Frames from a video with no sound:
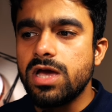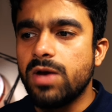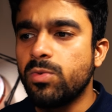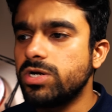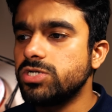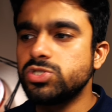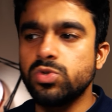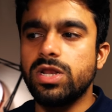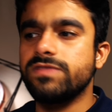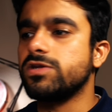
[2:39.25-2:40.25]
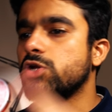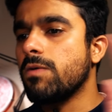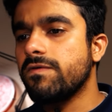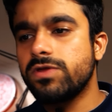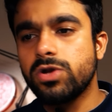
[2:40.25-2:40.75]
I wanted to show like the
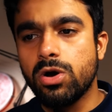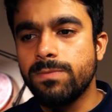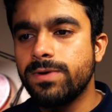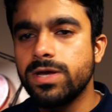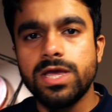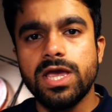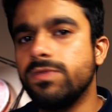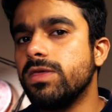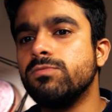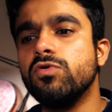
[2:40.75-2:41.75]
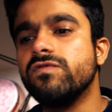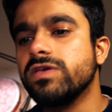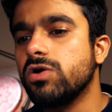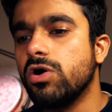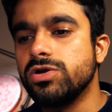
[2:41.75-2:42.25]
top of the top and then
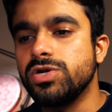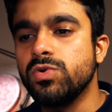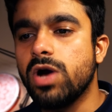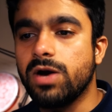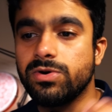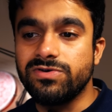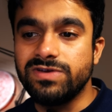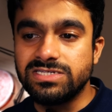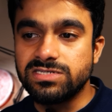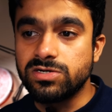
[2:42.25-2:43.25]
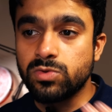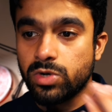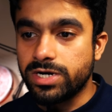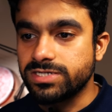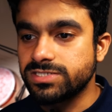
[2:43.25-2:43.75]
moving on to our recent
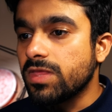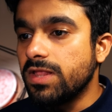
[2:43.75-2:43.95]
works.